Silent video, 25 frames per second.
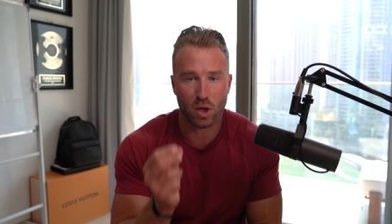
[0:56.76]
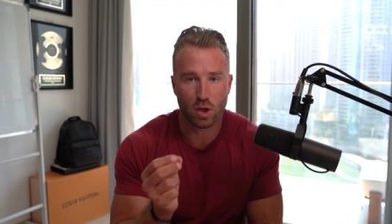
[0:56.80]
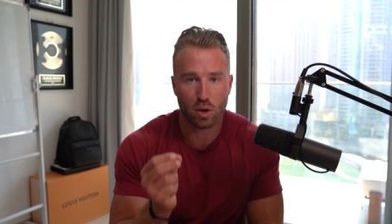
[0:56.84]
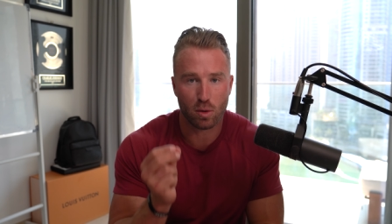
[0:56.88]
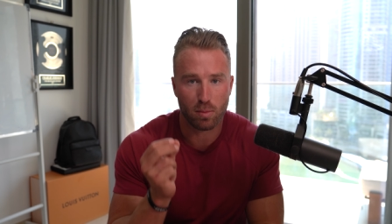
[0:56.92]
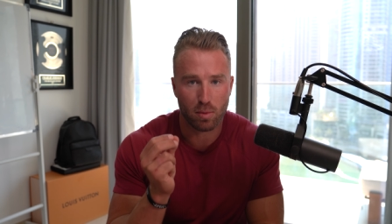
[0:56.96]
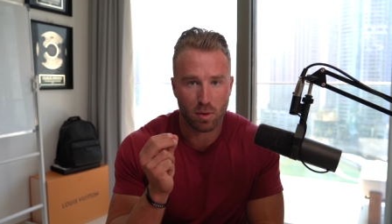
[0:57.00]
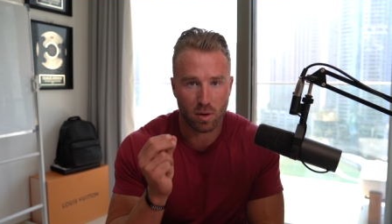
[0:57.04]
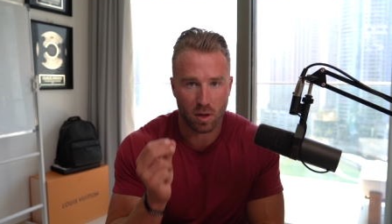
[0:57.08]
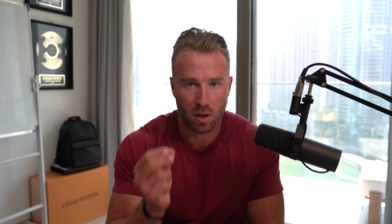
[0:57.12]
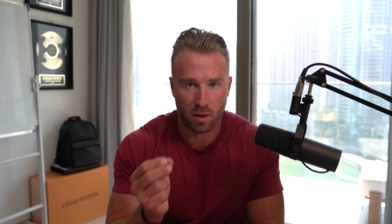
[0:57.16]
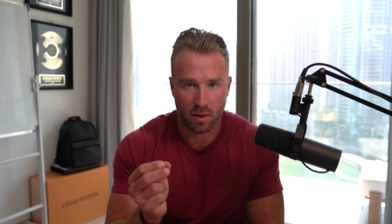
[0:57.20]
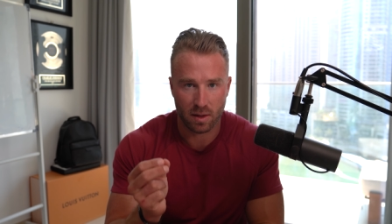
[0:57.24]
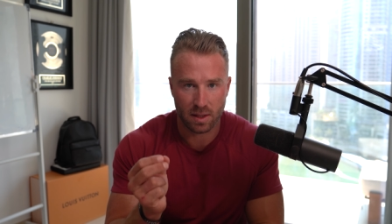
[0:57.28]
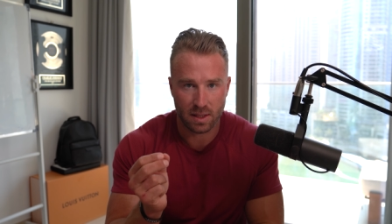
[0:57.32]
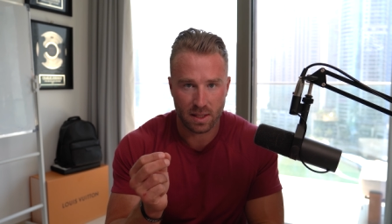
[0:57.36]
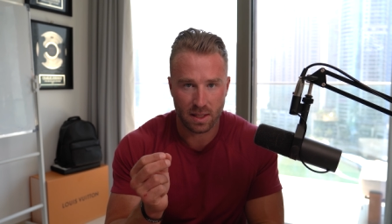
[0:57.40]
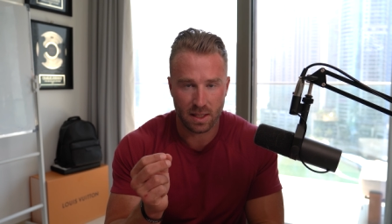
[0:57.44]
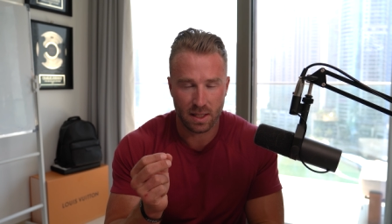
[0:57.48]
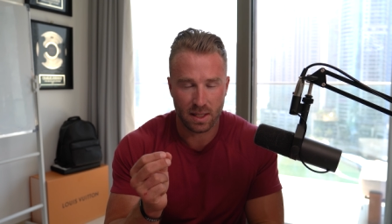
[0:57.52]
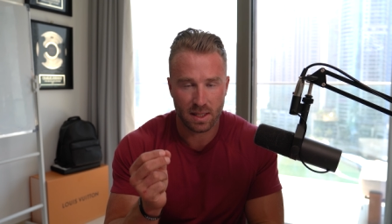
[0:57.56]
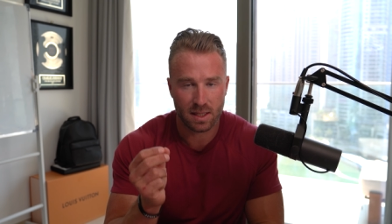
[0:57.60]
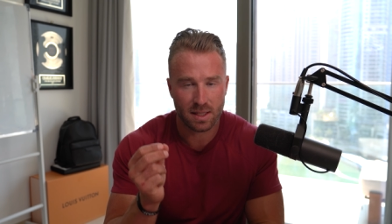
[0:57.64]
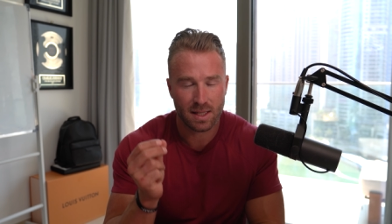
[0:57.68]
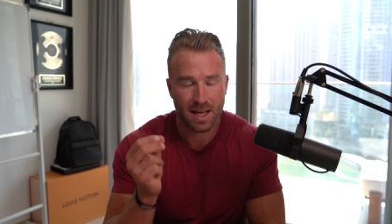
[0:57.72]
are your
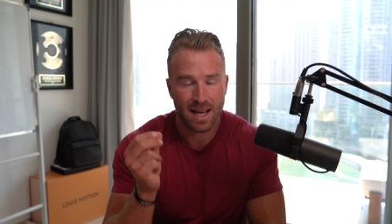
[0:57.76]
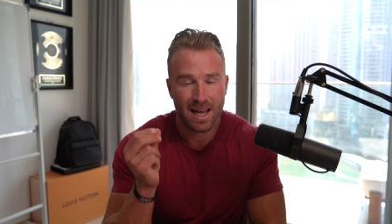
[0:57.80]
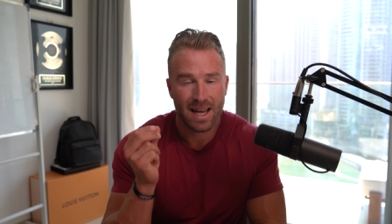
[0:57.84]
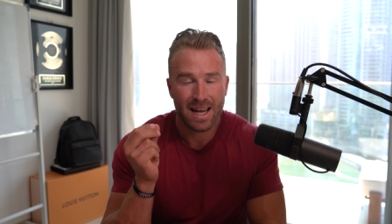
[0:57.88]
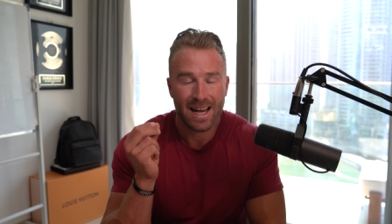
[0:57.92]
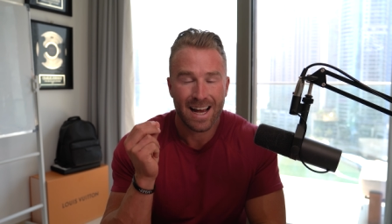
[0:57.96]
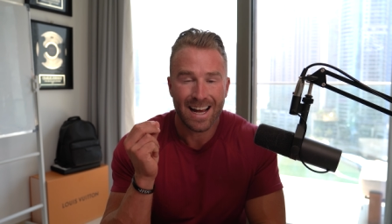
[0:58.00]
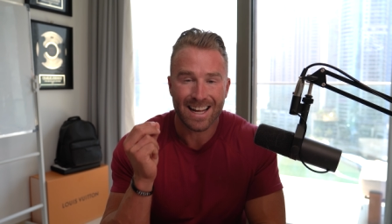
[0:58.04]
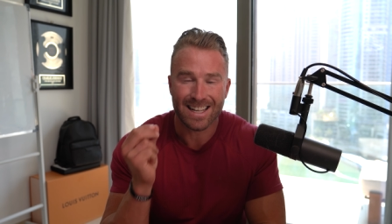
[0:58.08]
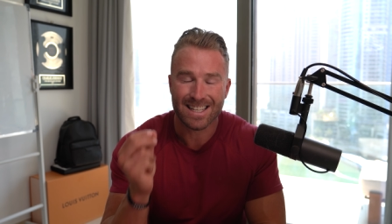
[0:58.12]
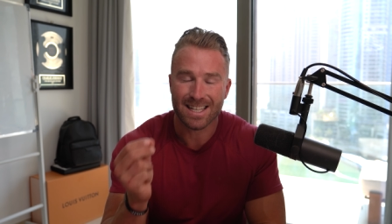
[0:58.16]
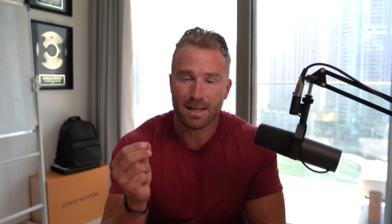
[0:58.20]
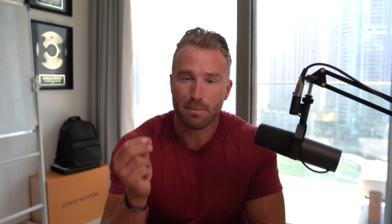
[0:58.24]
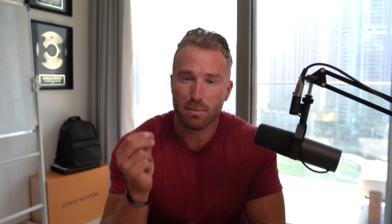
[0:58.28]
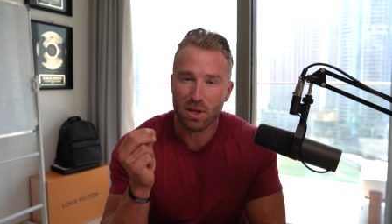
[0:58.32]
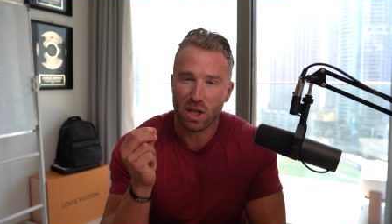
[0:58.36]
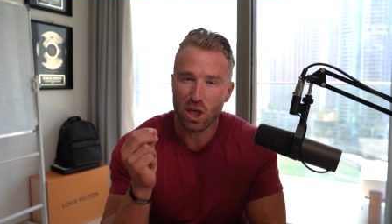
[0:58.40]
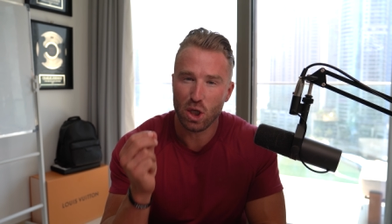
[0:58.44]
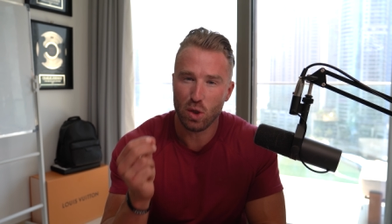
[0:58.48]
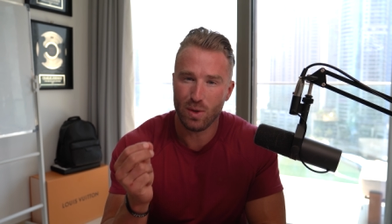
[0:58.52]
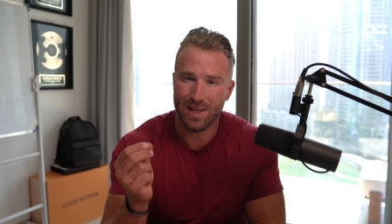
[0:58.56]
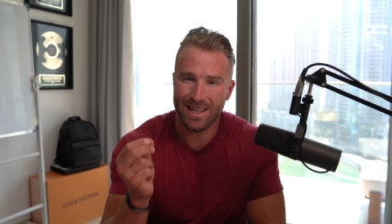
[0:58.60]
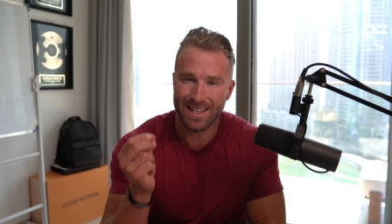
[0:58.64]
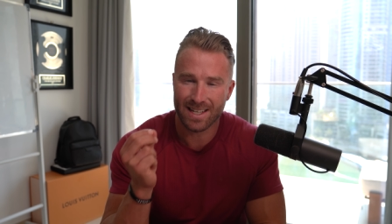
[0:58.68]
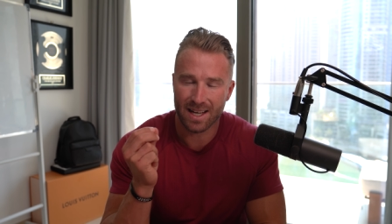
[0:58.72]
priorities? And something
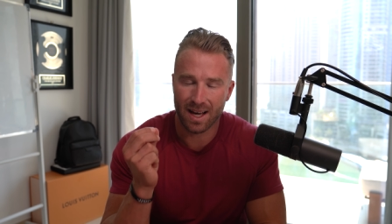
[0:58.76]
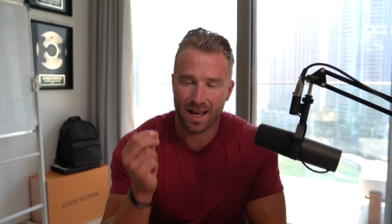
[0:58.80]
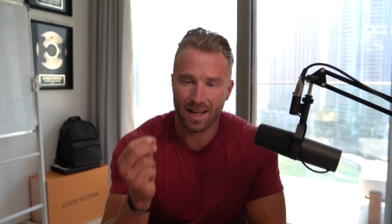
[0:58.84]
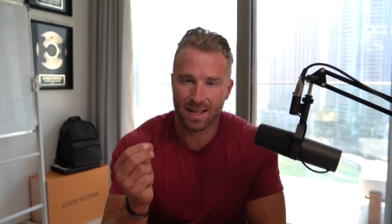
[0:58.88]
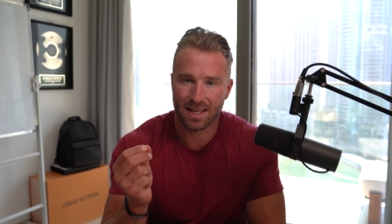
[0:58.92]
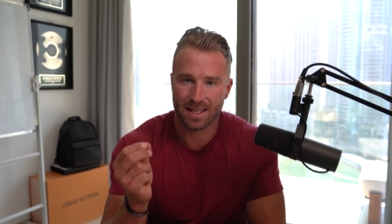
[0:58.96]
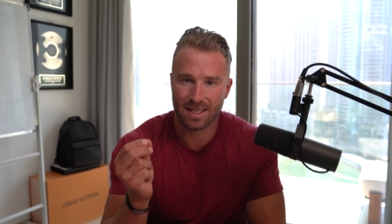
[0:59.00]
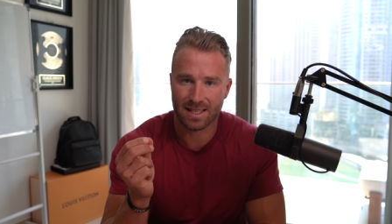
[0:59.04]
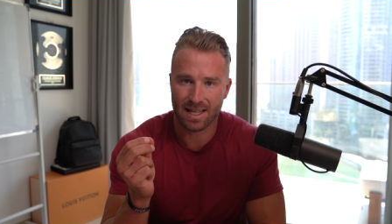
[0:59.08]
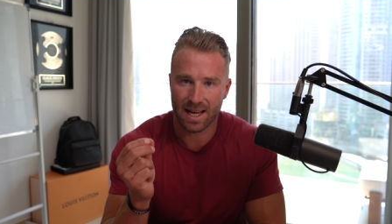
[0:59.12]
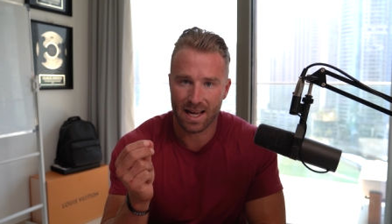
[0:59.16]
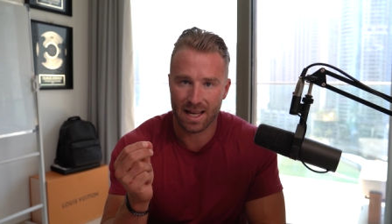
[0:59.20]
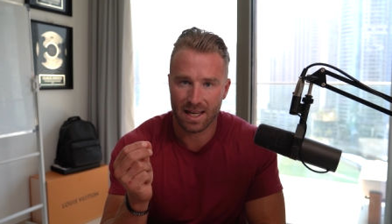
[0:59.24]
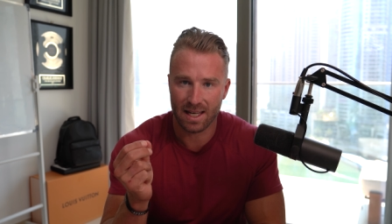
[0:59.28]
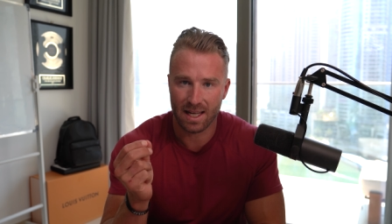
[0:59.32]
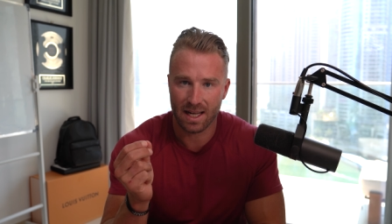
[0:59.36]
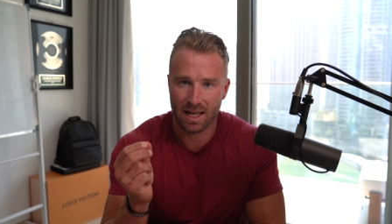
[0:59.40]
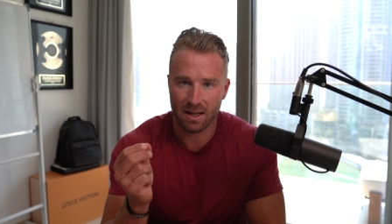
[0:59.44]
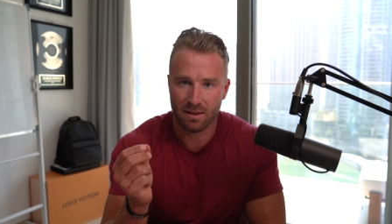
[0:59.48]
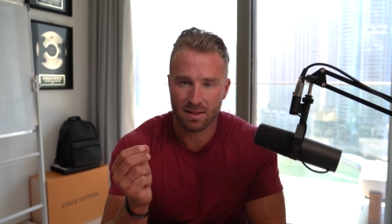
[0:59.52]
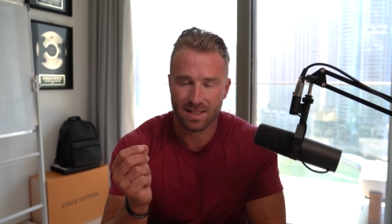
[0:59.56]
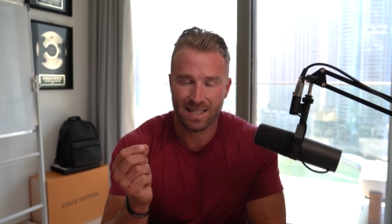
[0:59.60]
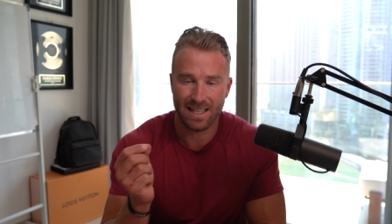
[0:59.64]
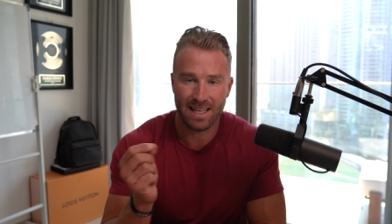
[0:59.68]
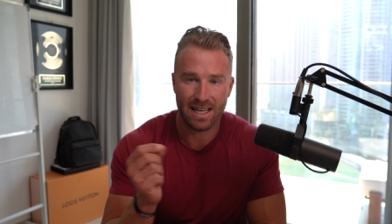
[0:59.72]
you need to understand
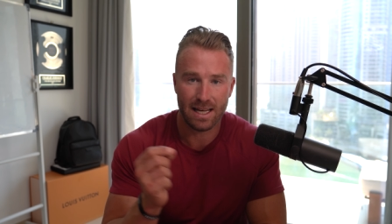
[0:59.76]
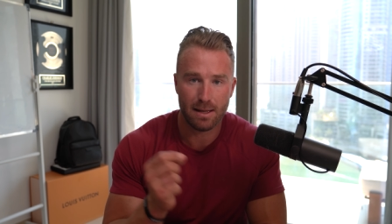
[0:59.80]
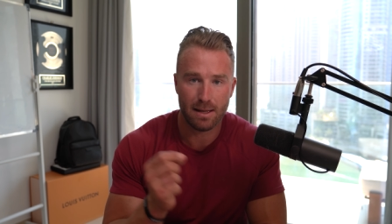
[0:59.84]
here is the